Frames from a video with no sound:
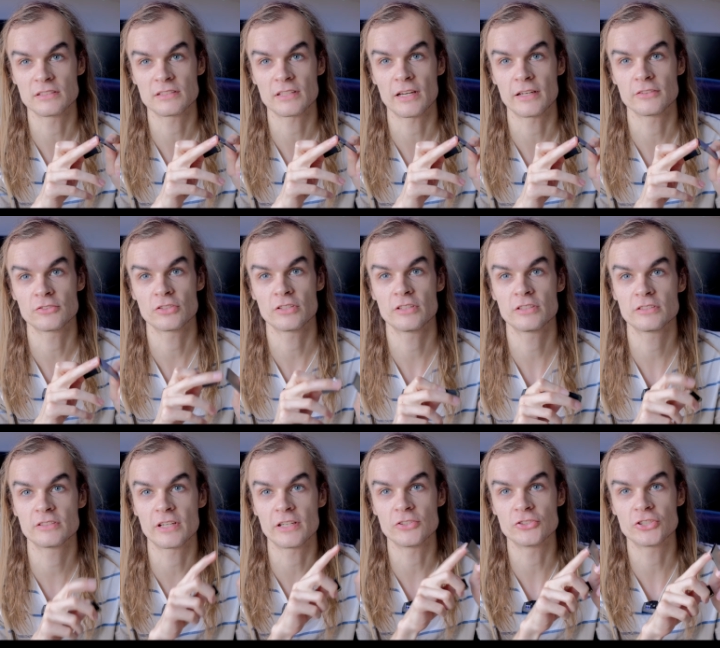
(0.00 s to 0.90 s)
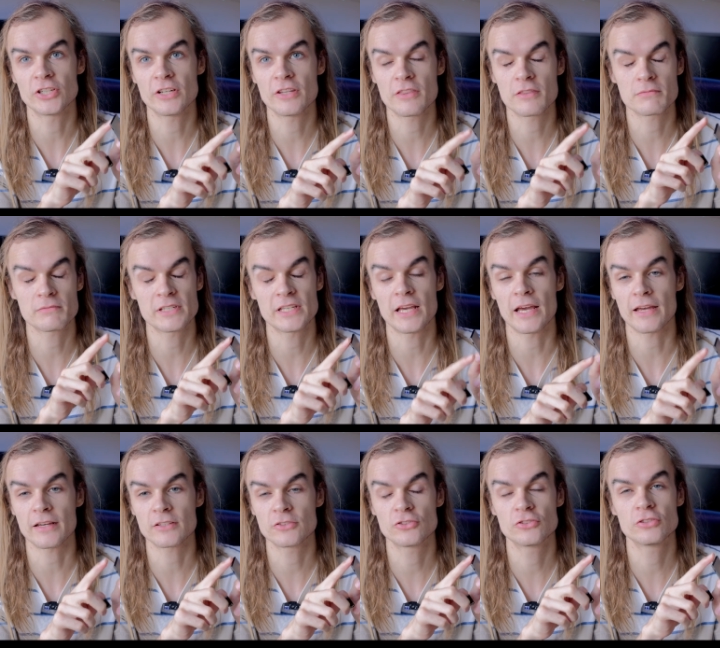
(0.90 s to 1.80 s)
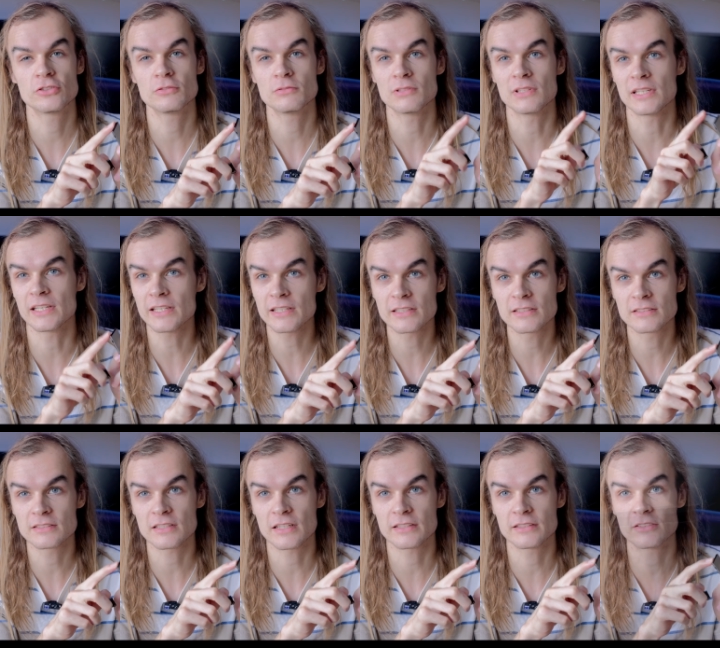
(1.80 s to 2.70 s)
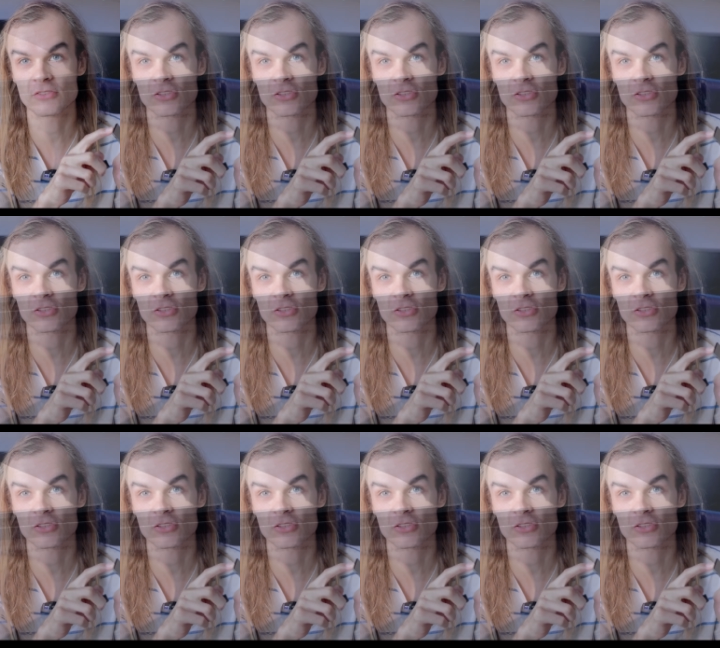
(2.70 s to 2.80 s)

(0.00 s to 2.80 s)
inside. So this is a Gen 3 X2 link inside